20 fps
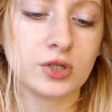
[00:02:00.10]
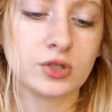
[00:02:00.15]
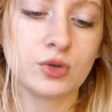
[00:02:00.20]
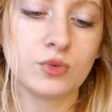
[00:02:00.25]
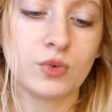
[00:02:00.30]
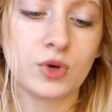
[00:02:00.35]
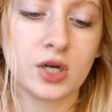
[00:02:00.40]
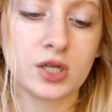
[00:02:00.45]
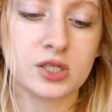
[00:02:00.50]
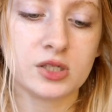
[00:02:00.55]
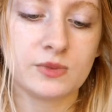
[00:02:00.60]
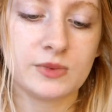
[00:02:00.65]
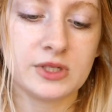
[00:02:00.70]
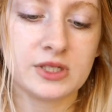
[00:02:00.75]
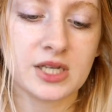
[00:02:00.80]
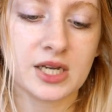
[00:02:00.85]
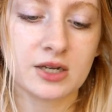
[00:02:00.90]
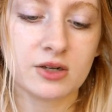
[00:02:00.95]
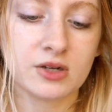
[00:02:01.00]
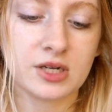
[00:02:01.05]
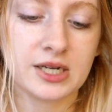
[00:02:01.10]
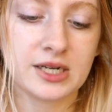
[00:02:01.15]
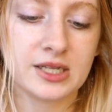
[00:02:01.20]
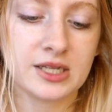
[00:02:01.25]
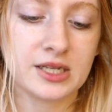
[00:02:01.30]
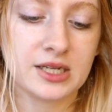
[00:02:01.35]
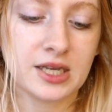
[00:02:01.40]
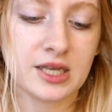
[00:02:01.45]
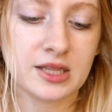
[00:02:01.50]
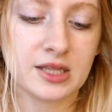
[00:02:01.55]
your wand to be
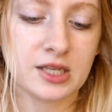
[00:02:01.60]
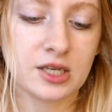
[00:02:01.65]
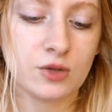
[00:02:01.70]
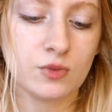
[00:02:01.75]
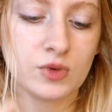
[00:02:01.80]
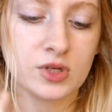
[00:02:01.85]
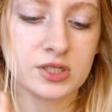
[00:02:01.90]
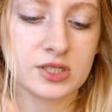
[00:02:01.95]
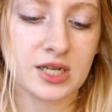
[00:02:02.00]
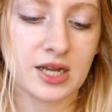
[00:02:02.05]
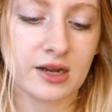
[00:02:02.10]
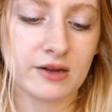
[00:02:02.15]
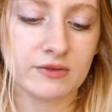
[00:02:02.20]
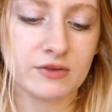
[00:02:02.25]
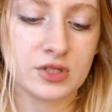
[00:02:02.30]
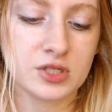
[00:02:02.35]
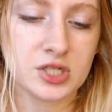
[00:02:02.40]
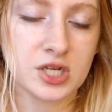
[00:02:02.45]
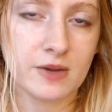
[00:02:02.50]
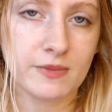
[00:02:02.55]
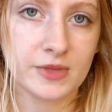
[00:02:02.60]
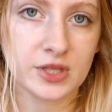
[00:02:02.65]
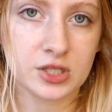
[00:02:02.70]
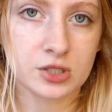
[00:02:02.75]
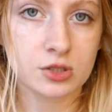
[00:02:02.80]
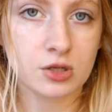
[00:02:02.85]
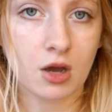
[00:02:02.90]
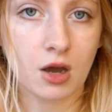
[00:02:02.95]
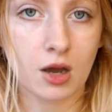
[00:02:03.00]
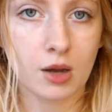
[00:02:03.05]
decorated and then you want to have the gem at
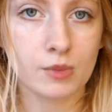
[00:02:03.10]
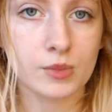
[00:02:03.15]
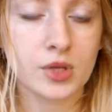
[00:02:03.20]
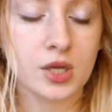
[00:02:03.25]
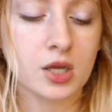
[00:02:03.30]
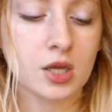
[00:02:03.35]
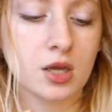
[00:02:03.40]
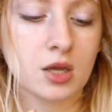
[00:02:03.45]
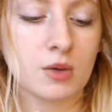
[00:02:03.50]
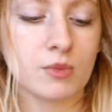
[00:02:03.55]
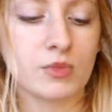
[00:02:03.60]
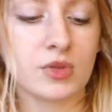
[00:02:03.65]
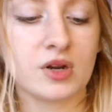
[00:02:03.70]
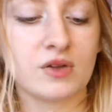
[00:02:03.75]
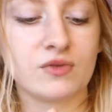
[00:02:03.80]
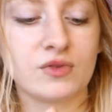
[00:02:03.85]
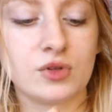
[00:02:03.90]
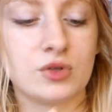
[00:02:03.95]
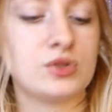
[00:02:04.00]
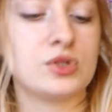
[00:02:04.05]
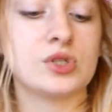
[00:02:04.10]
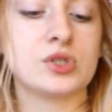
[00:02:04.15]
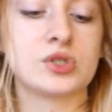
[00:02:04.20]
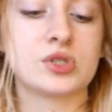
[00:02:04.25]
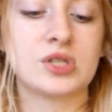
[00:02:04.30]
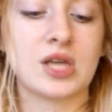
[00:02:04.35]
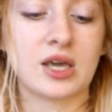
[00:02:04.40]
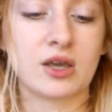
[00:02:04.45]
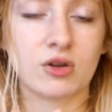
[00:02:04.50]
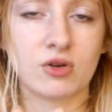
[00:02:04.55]
the top. But if you just
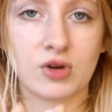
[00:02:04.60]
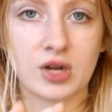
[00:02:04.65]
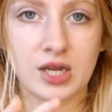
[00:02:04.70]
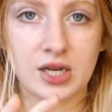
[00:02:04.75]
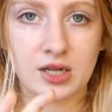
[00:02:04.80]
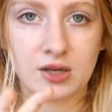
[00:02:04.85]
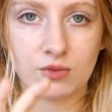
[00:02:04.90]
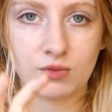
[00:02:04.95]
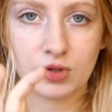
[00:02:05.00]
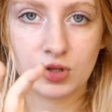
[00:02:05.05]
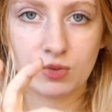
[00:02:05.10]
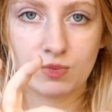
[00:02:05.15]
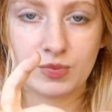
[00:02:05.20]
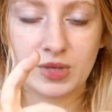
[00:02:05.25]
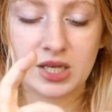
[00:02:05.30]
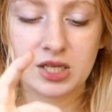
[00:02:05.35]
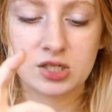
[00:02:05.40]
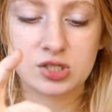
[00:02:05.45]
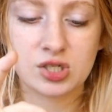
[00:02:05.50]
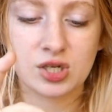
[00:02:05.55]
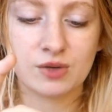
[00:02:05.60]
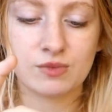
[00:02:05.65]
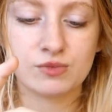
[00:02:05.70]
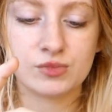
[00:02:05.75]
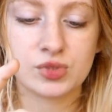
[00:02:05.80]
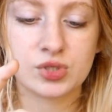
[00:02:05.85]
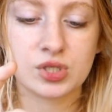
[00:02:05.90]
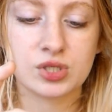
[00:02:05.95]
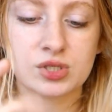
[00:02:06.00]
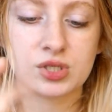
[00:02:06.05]
decorate it with big
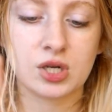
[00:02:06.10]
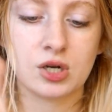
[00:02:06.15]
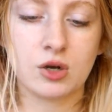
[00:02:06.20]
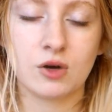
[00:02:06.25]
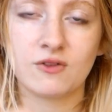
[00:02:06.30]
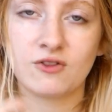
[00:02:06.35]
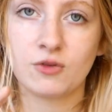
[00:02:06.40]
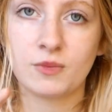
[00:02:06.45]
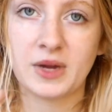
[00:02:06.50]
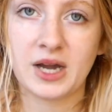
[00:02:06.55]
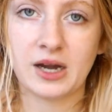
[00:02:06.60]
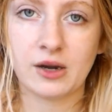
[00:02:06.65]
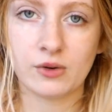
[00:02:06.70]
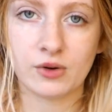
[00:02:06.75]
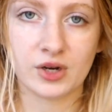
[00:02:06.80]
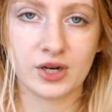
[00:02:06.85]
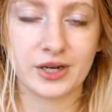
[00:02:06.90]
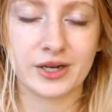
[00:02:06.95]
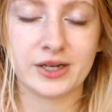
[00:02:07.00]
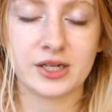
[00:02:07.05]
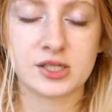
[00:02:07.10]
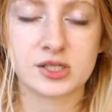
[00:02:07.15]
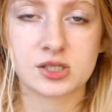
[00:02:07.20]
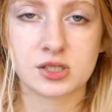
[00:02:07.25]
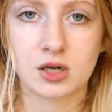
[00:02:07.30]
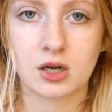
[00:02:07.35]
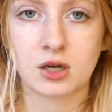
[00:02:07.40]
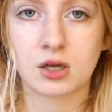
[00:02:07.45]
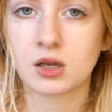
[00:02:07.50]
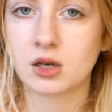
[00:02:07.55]
gems, it's going to overpower it and it's
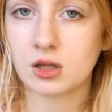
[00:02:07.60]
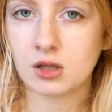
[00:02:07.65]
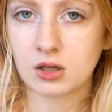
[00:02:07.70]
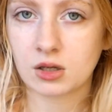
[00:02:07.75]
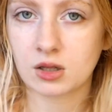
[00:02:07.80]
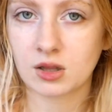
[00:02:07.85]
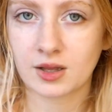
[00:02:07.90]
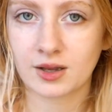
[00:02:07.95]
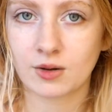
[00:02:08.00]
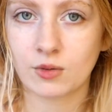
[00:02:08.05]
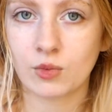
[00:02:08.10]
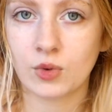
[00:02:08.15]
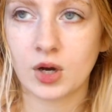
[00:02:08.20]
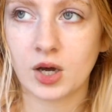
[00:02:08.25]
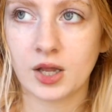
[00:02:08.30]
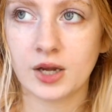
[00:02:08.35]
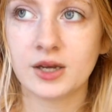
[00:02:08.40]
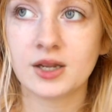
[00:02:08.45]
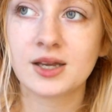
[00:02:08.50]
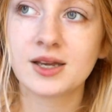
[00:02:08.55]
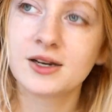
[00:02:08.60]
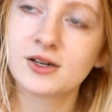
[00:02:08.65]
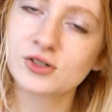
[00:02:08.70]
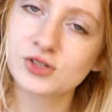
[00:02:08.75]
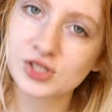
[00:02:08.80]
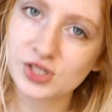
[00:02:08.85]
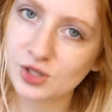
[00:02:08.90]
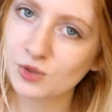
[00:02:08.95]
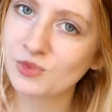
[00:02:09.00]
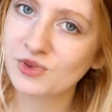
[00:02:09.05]
not going to look like a wand. It'll
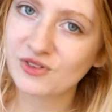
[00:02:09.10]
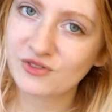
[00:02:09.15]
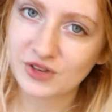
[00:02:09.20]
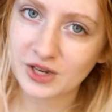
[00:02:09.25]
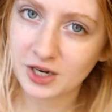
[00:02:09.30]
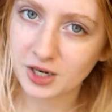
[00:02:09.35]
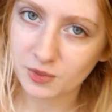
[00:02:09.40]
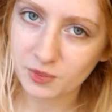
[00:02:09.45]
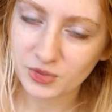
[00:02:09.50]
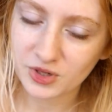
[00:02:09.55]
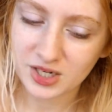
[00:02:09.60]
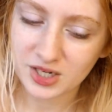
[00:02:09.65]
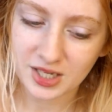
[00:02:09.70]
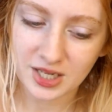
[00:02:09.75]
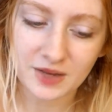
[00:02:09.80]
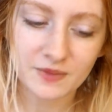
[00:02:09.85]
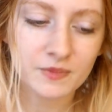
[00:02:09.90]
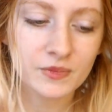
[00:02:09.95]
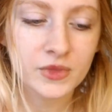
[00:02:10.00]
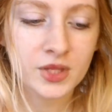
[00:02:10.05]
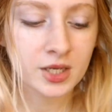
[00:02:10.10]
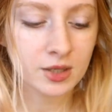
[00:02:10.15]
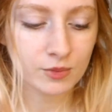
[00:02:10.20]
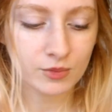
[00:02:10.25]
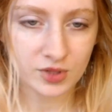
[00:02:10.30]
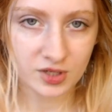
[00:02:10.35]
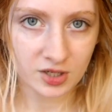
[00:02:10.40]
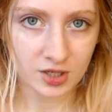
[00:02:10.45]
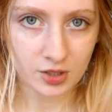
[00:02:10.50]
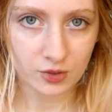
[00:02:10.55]
still be very pretty,
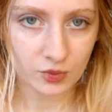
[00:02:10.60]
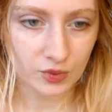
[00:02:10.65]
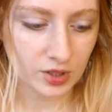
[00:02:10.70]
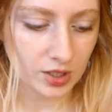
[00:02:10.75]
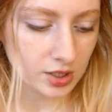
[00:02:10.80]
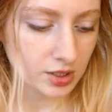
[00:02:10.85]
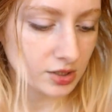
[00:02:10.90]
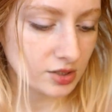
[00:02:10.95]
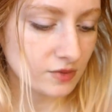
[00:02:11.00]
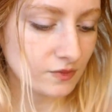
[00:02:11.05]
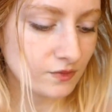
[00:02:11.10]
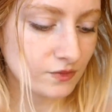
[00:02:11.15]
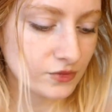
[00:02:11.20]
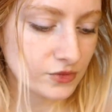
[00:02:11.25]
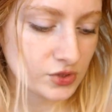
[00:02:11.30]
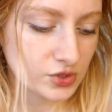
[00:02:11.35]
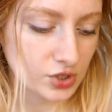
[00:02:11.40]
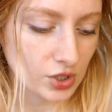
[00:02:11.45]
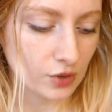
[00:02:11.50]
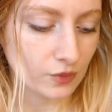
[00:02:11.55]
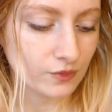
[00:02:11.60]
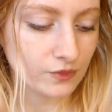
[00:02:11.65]
but not a wand. So